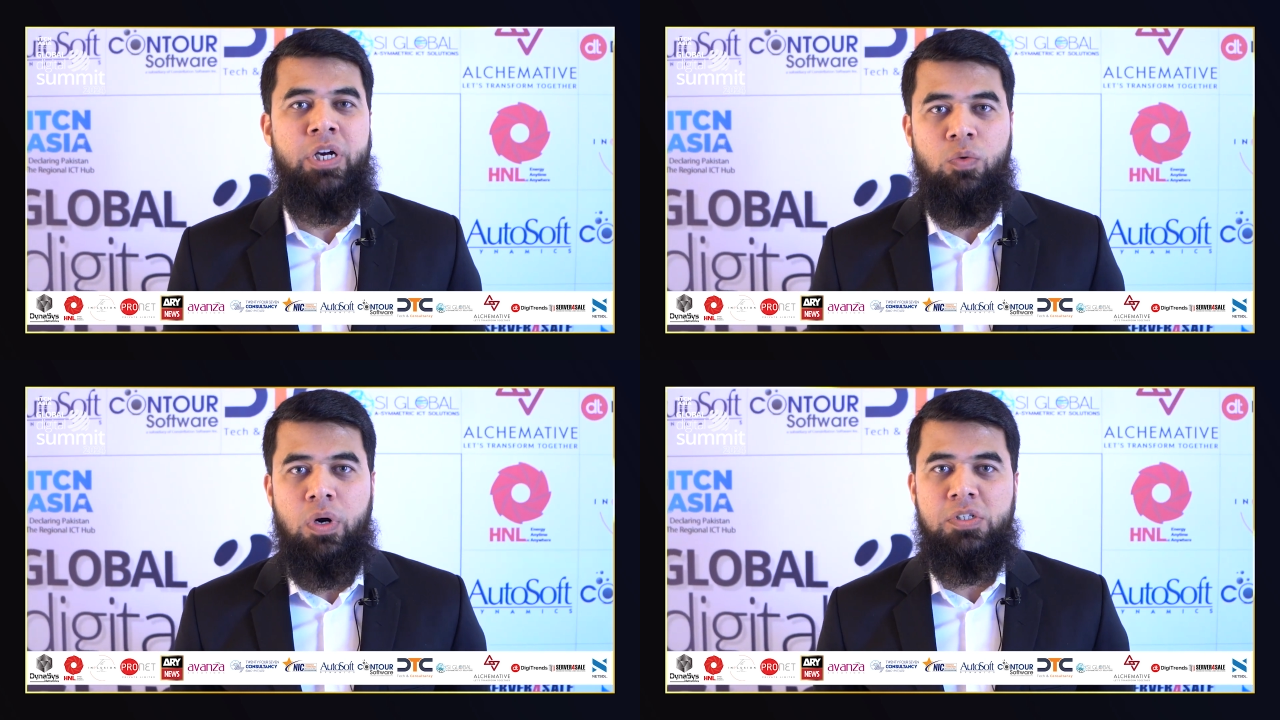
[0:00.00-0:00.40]

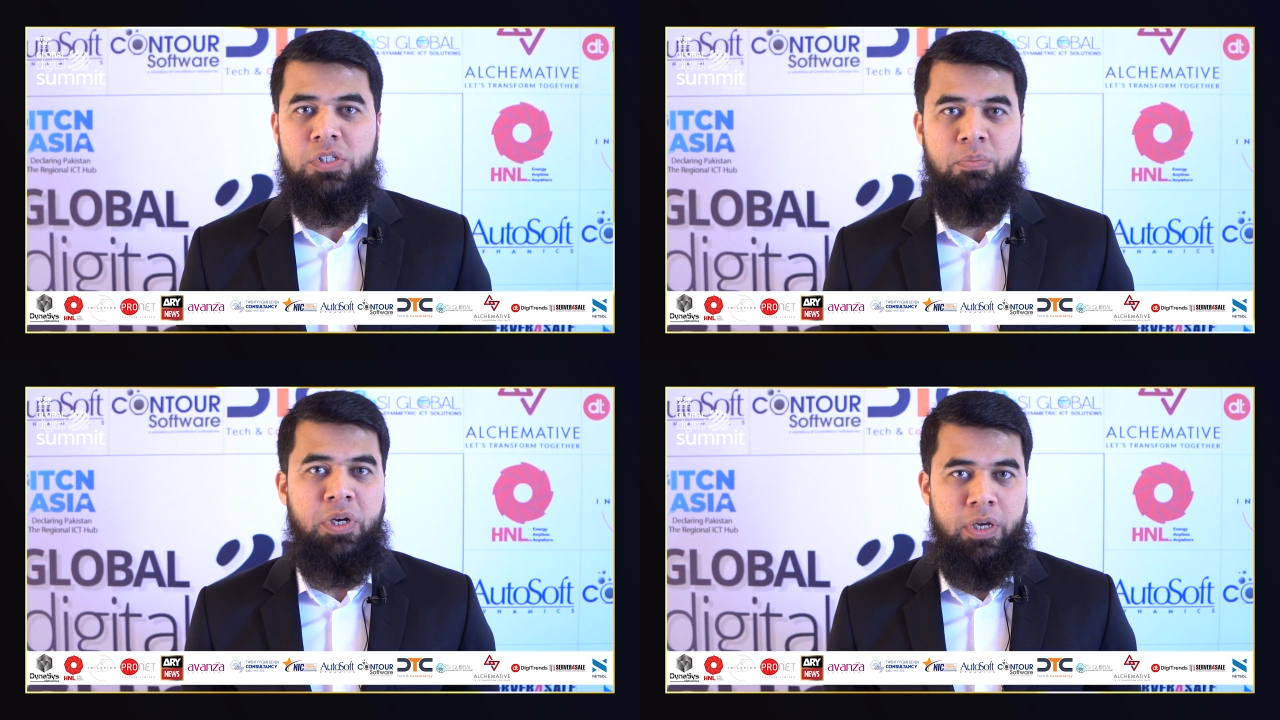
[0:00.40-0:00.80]
award
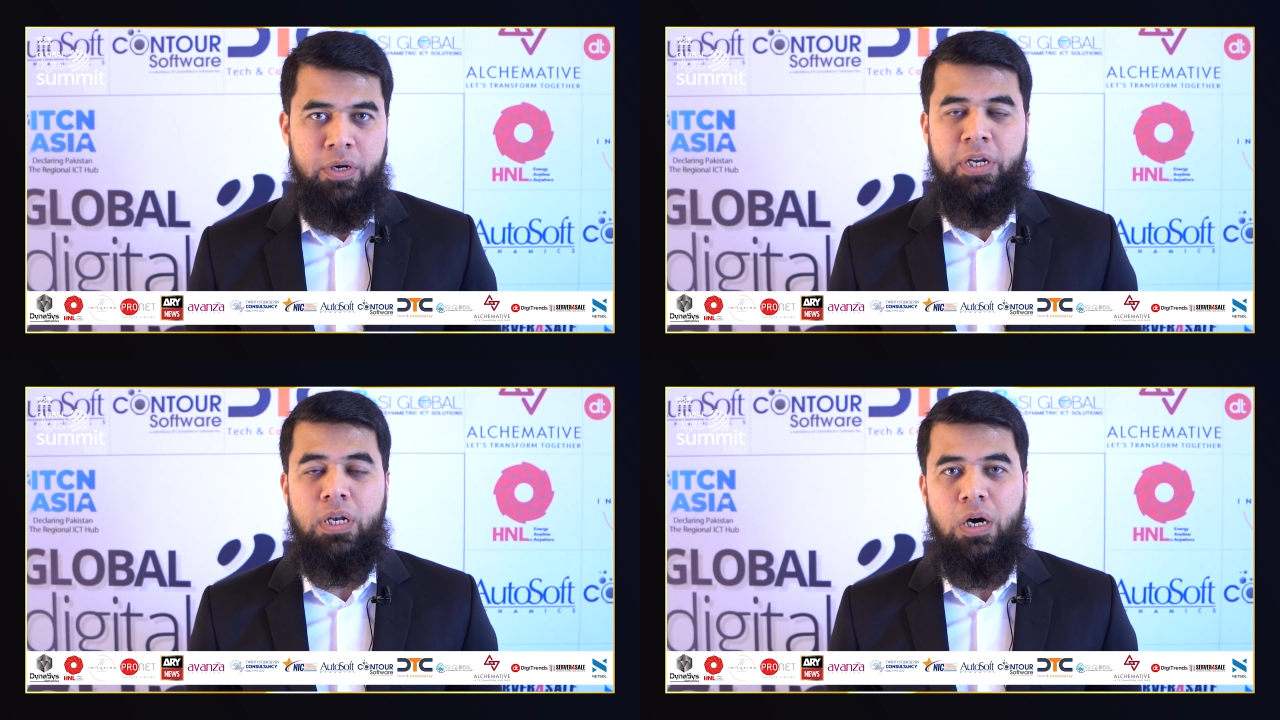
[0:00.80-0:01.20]
ceremony
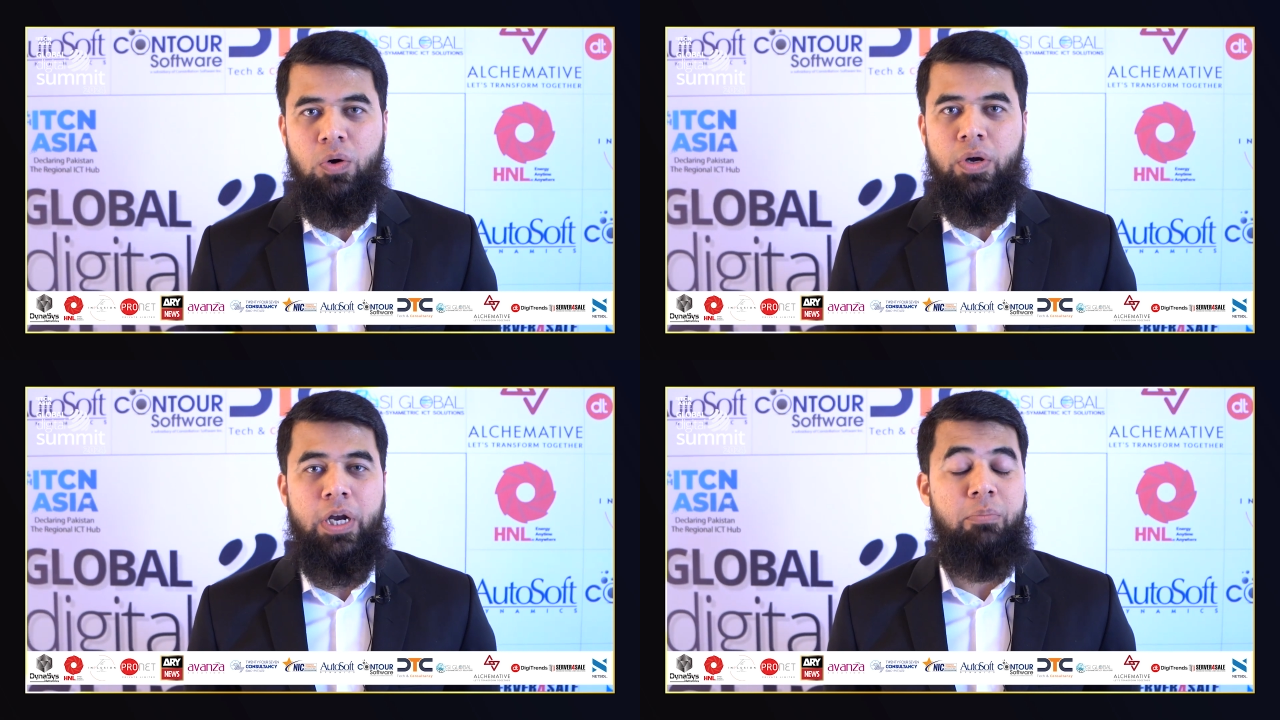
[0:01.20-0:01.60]
here in
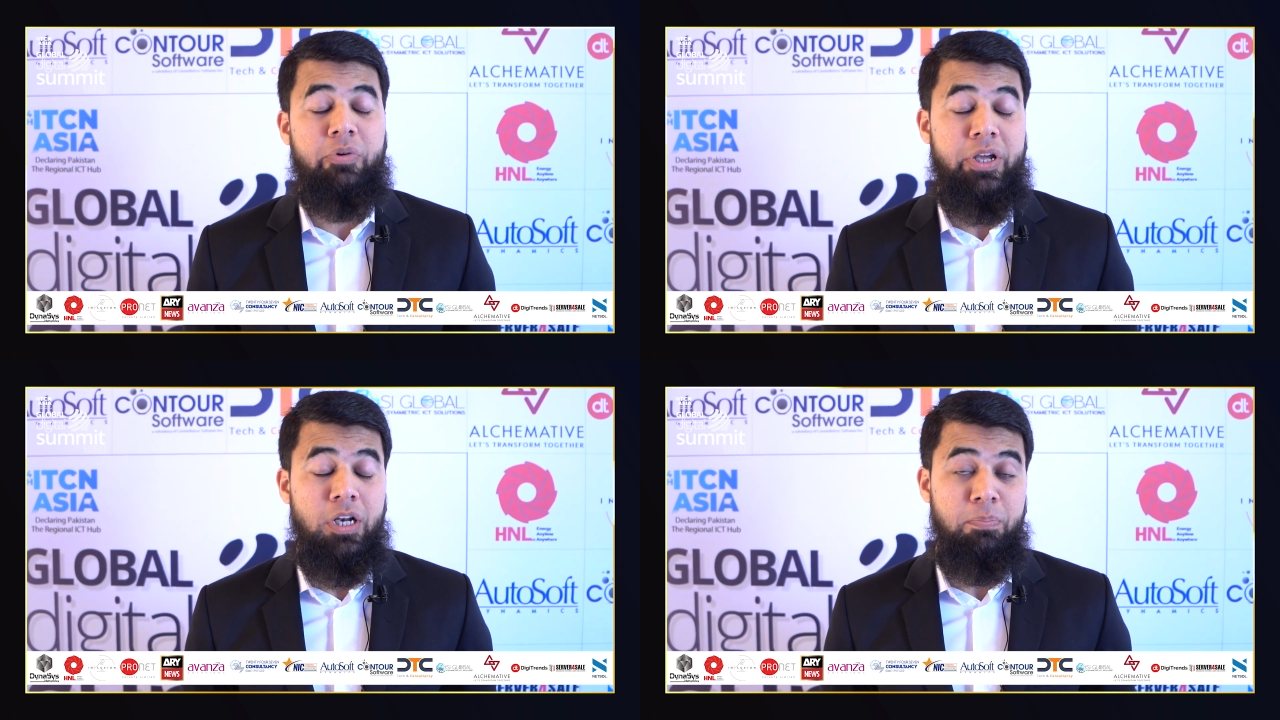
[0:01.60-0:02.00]
Lahore, and I'm
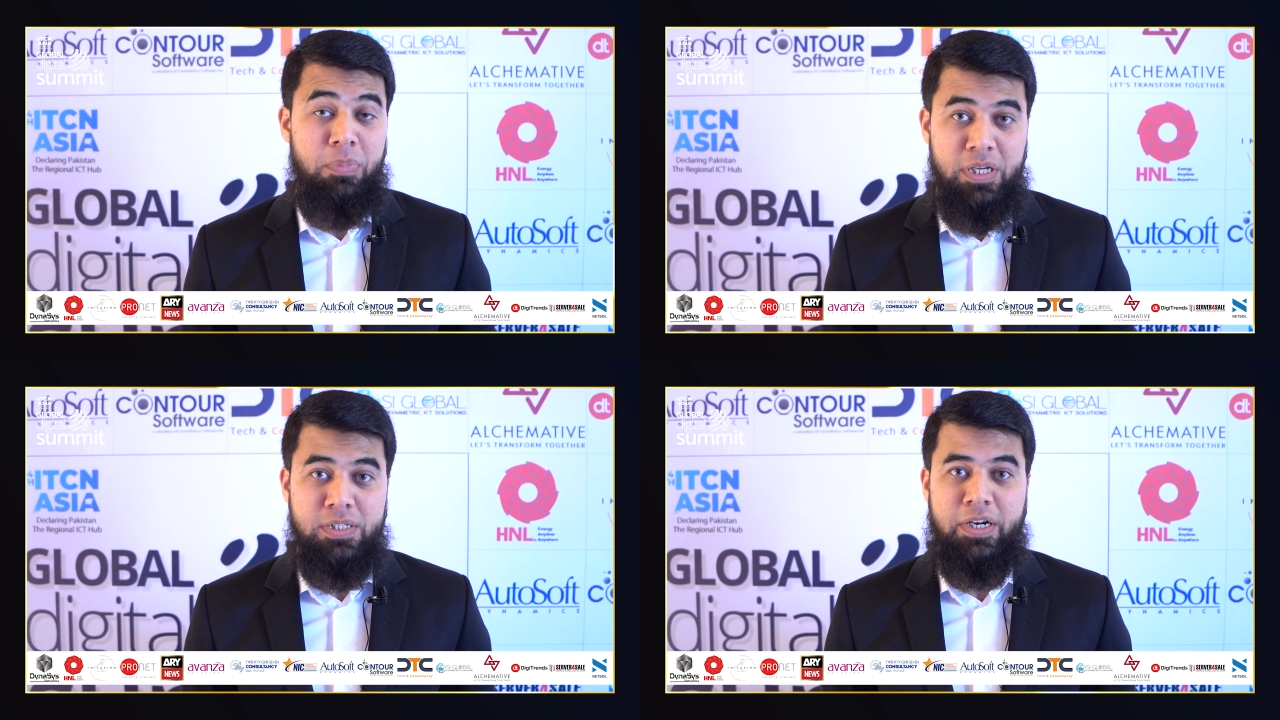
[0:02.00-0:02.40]
really
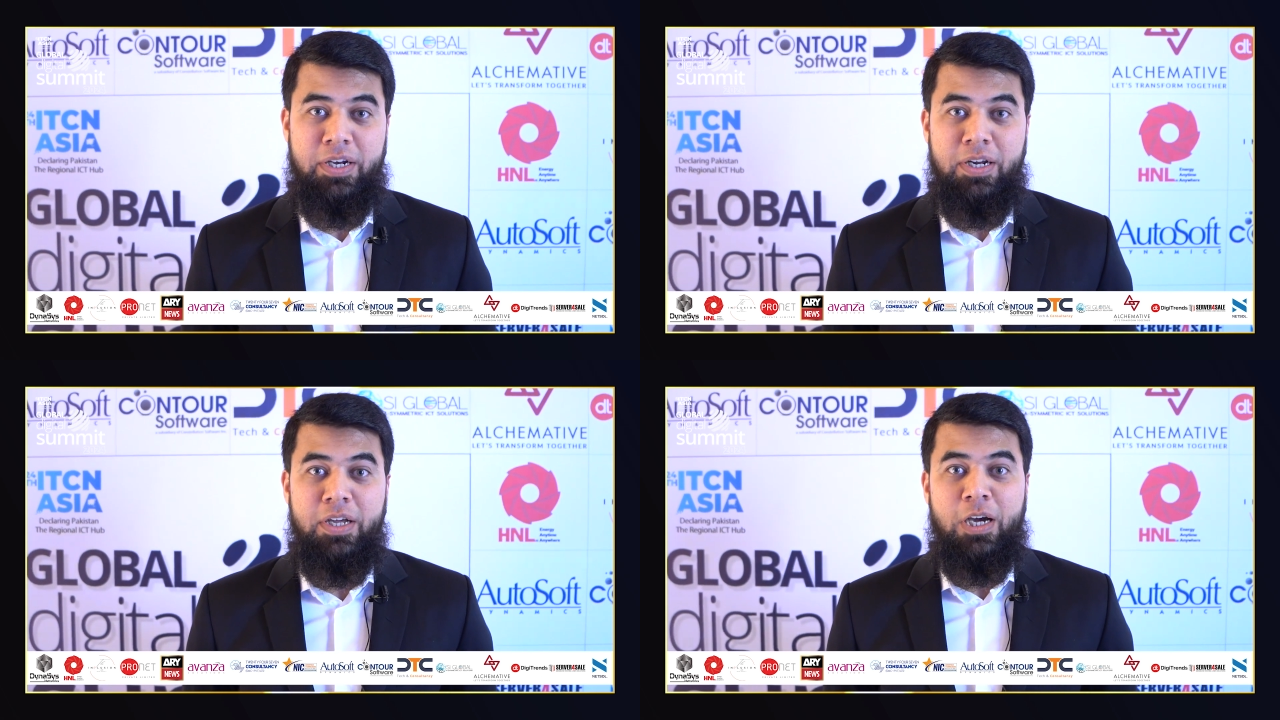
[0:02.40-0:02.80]
pleased and